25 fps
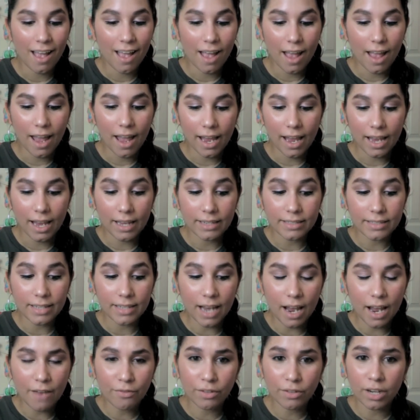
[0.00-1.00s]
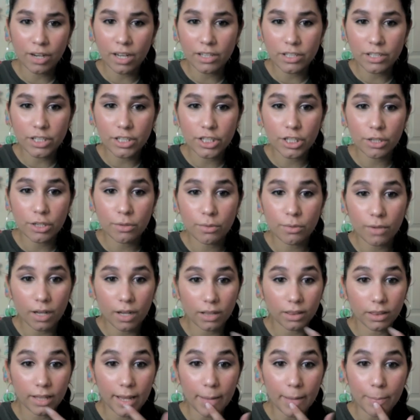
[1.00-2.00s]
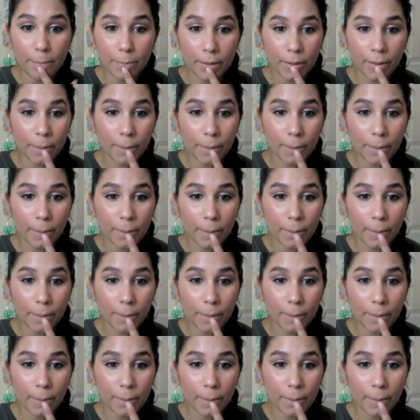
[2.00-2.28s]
And I forgot to do a lip,